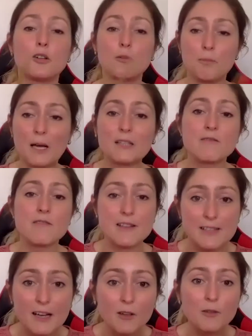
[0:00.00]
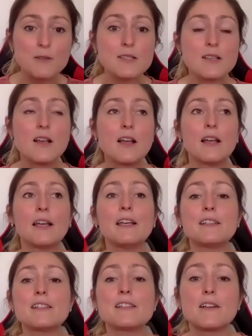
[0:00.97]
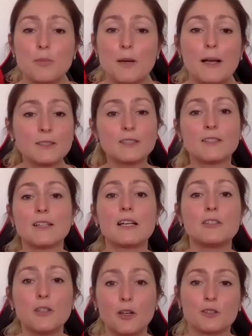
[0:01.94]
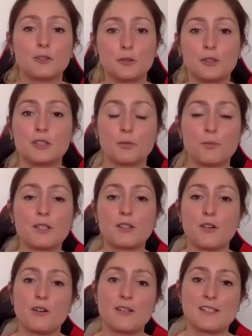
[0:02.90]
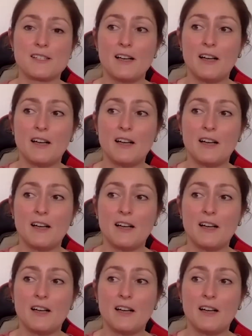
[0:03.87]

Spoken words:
bad results, it is better than not doing, because